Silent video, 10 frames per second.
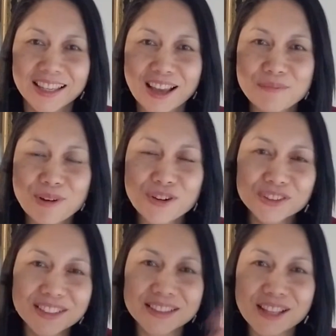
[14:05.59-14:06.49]

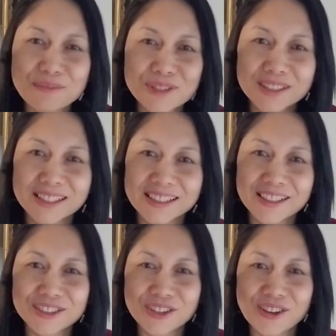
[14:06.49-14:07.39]
about the subject that
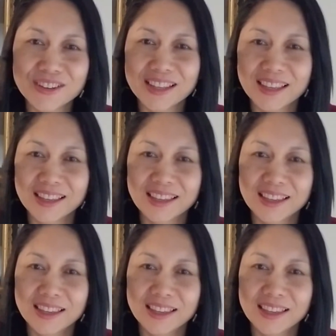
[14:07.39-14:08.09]
they're talking.